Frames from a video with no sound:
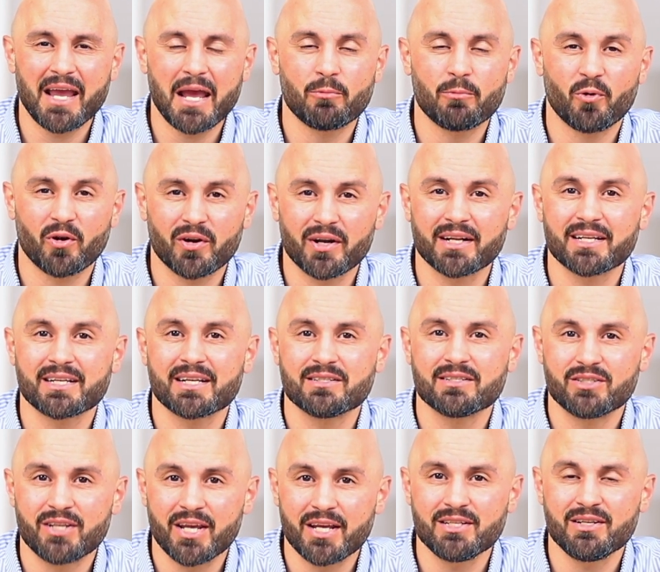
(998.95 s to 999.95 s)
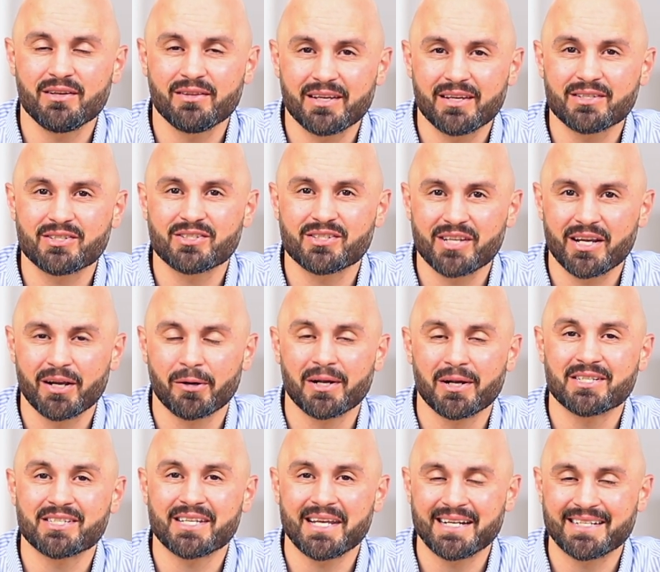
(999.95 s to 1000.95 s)
And we're going to continue this
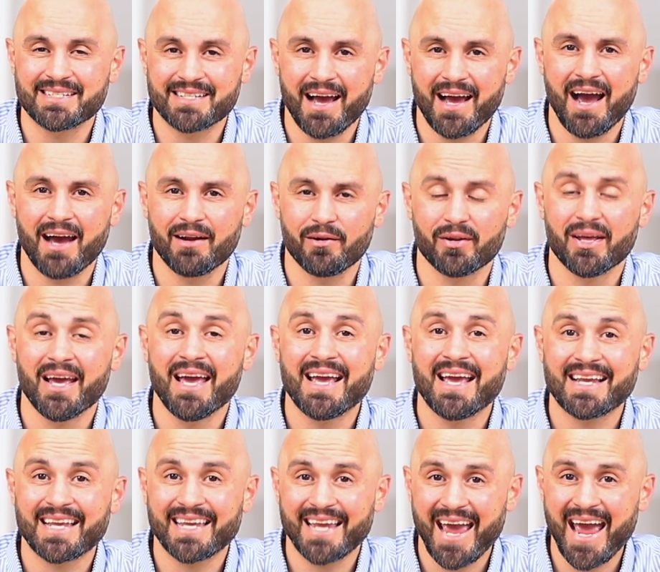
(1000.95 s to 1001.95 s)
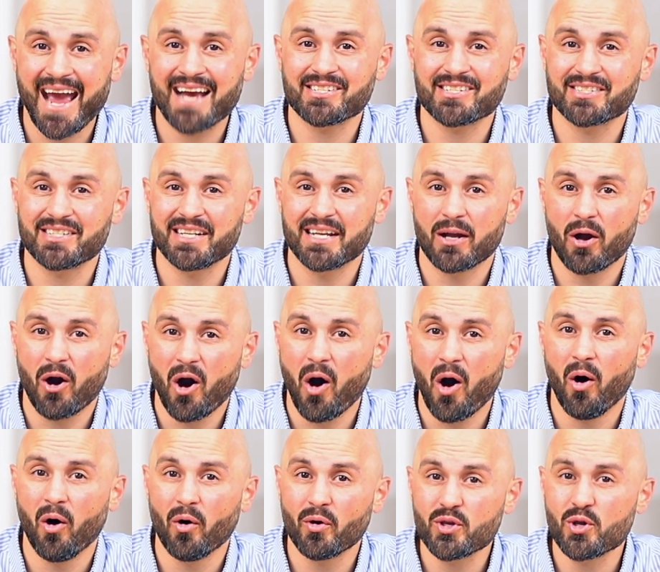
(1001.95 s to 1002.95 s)
series entitled Casting
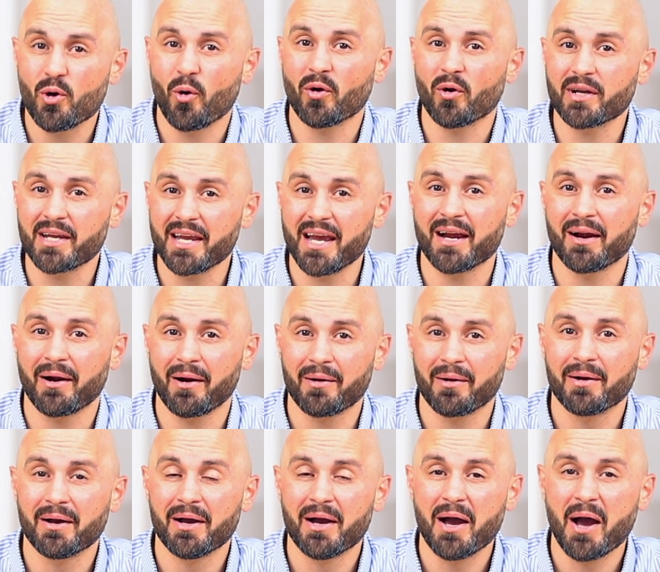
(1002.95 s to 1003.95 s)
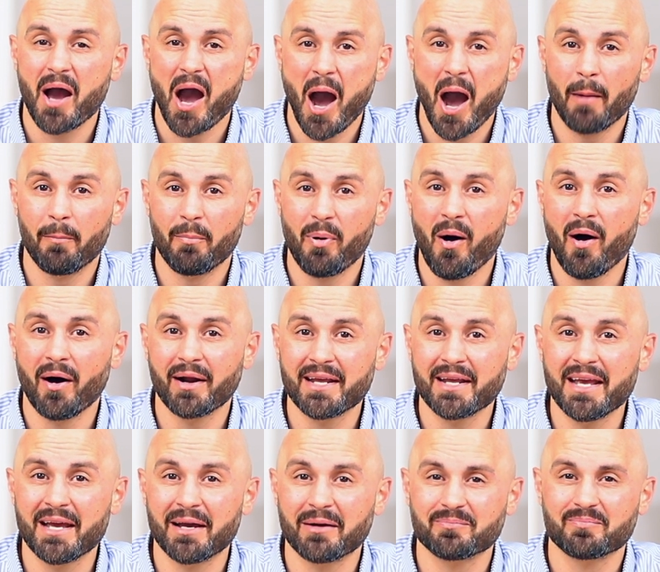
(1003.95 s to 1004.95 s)
All Your Care Upon
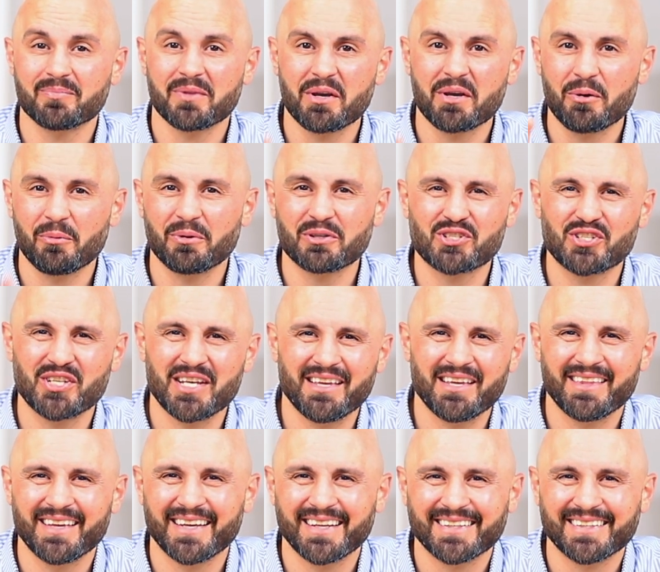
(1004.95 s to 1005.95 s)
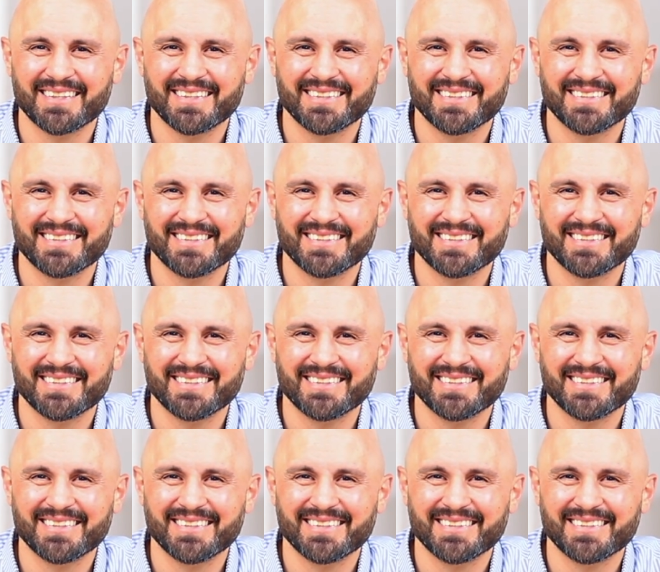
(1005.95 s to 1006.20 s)
Him. We'll see you then.